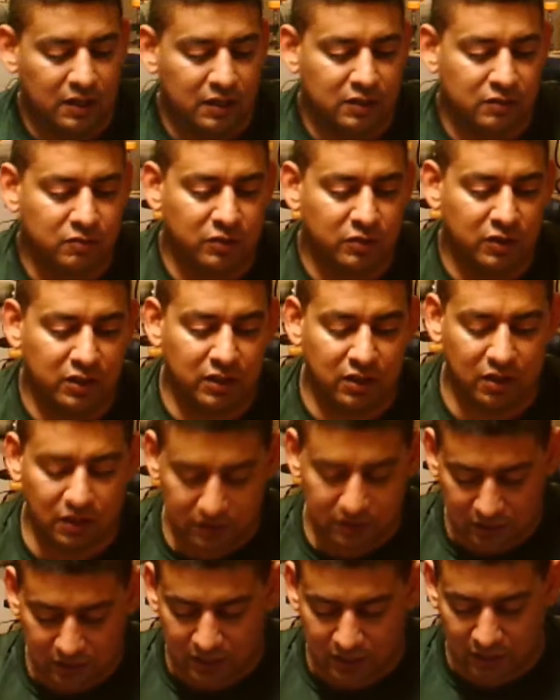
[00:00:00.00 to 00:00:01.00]
it's really
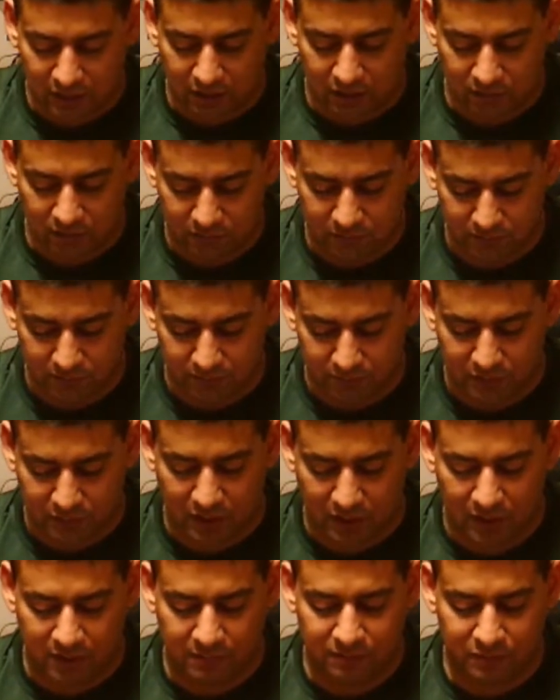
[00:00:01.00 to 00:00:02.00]
hard to tell,
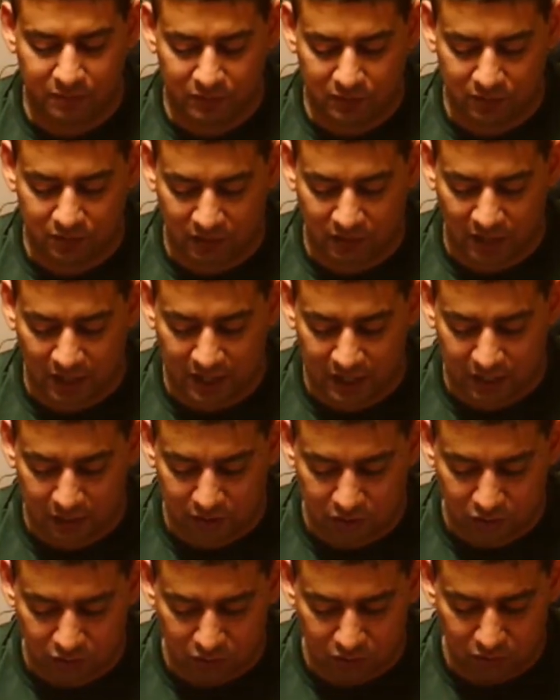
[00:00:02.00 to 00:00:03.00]
but I got
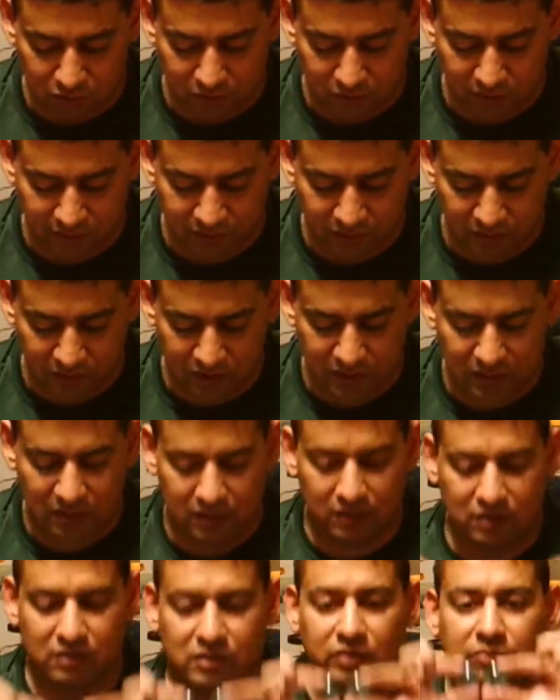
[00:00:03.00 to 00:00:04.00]
two different
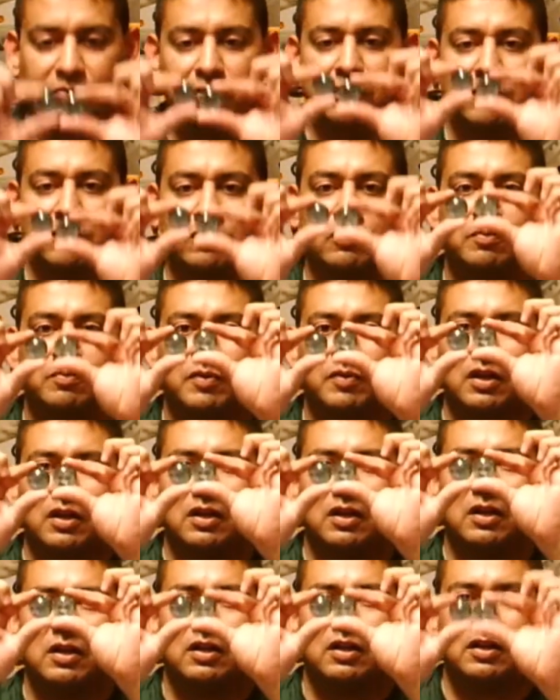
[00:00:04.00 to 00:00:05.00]
tints of blue.
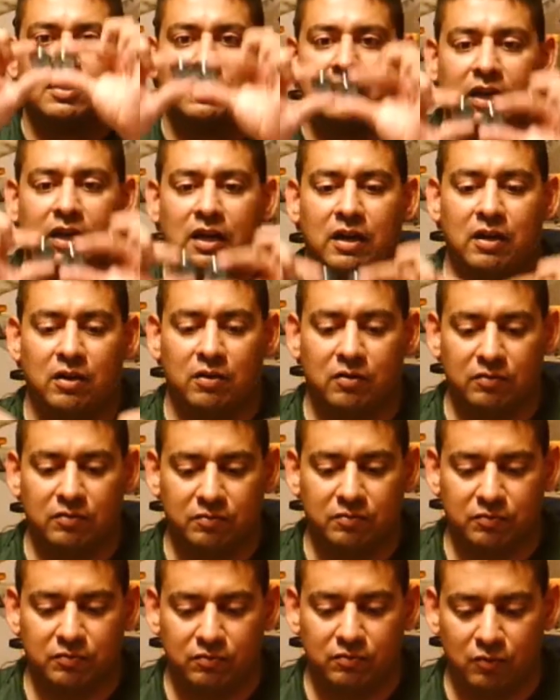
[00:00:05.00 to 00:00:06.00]
Now,
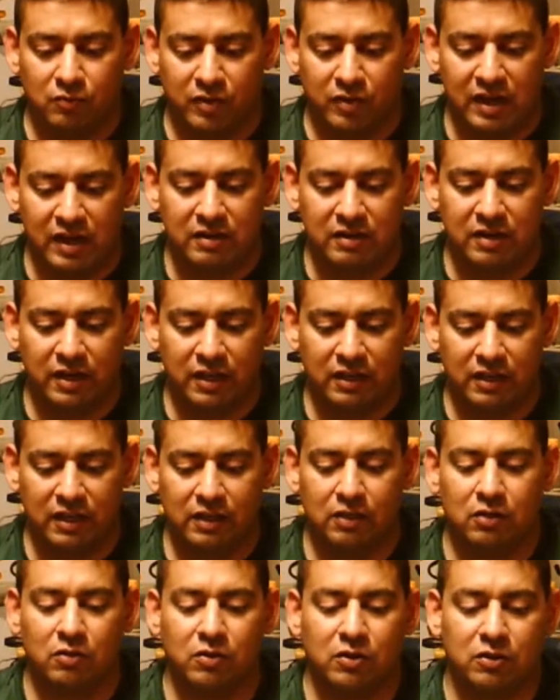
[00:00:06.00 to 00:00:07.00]
without any
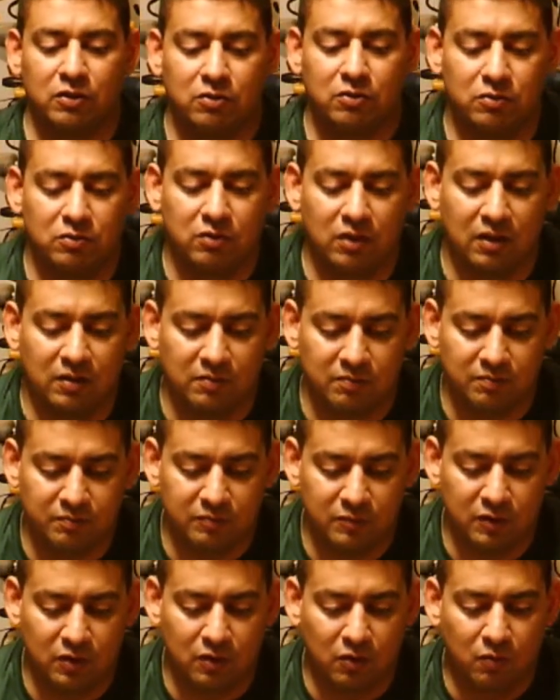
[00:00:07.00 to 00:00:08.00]
light going through them,
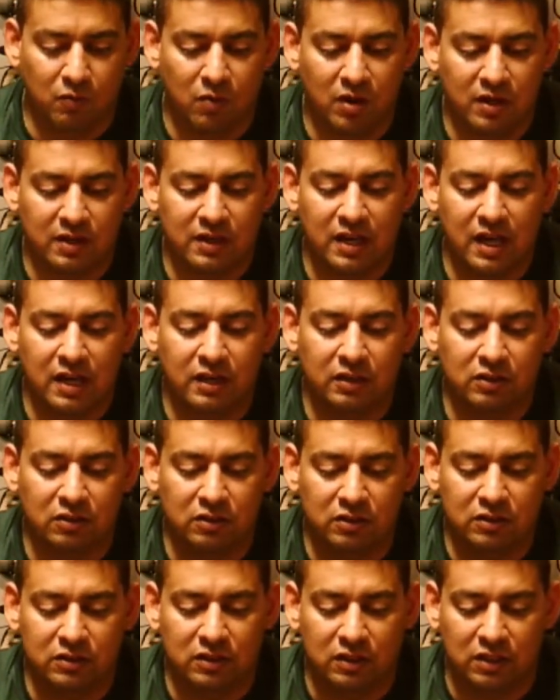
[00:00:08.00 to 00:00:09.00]
one kind of
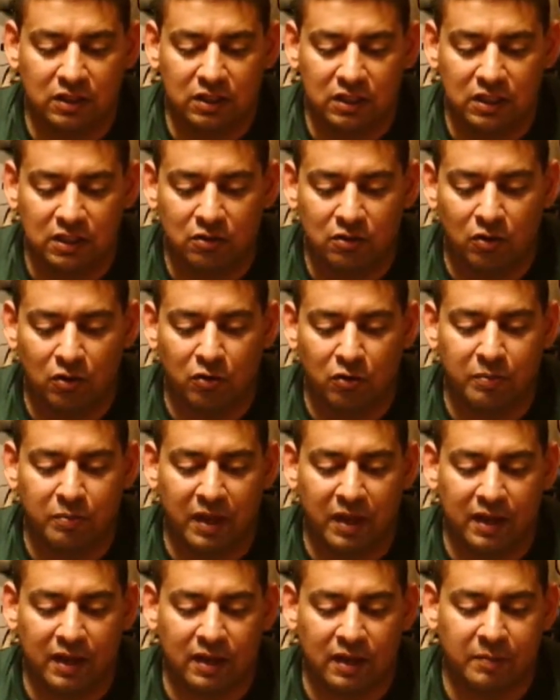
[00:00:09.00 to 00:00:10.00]
looks a little
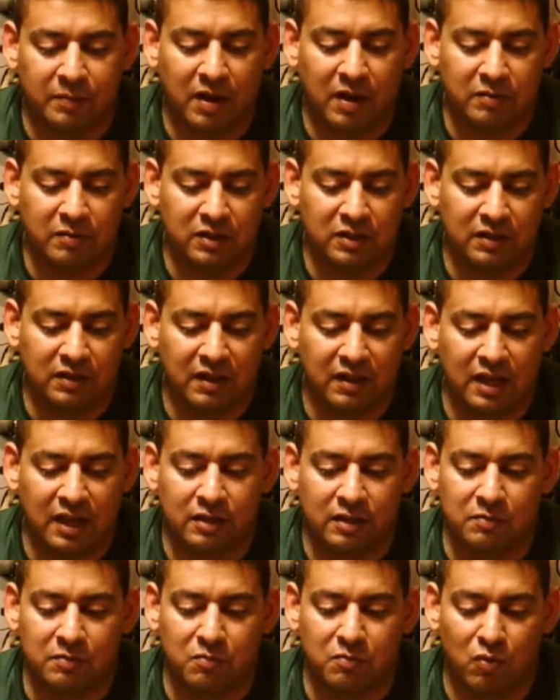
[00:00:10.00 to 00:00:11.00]
opaque. I probably could have
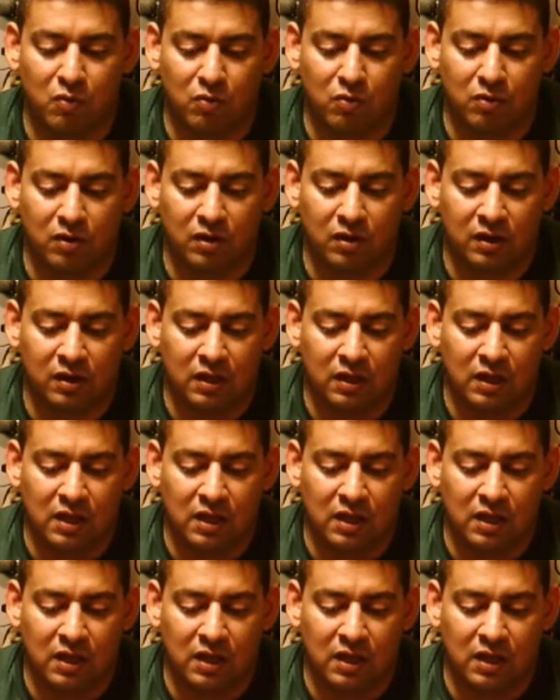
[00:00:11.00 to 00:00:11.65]
added more.